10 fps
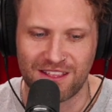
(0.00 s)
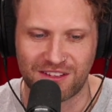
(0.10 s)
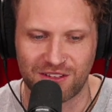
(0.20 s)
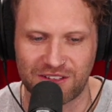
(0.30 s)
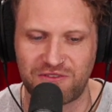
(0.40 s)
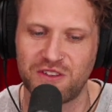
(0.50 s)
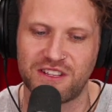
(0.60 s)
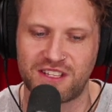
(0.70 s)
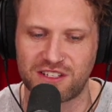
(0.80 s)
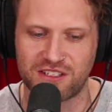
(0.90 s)
So he goes, "A few
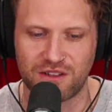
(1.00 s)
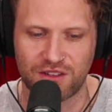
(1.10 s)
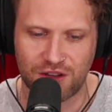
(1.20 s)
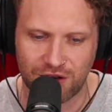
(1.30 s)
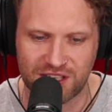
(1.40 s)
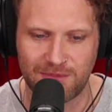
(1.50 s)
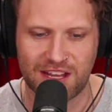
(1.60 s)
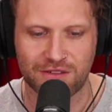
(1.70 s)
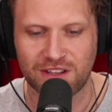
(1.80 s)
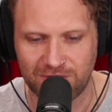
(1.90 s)
decisions over the course of
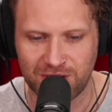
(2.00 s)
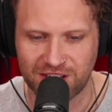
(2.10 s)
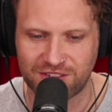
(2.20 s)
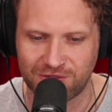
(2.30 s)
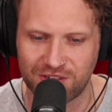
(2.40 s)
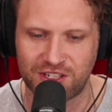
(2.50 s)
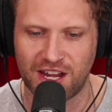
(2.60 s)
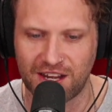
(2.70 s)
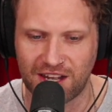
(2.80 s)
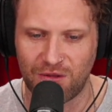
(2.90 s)
my career have been
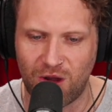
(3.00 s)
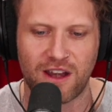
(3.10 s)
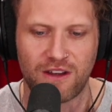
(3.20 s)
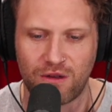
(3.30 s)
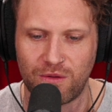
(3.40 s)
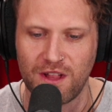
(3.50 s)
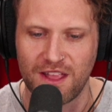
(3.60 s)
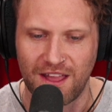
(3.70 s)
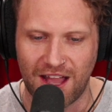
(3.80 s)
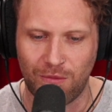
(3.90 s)
excruciating, and I want
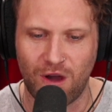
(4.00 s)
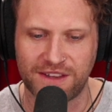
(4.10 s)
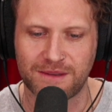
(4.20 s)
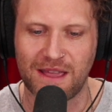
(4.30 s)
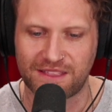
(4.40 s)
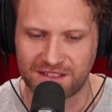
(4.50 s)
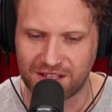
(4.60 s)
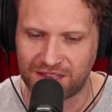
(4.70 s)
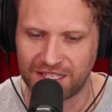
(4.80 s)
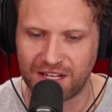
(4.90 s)
to make this
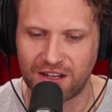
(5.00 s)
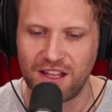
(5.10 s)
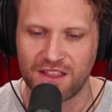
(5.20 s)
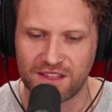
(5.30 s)
clear.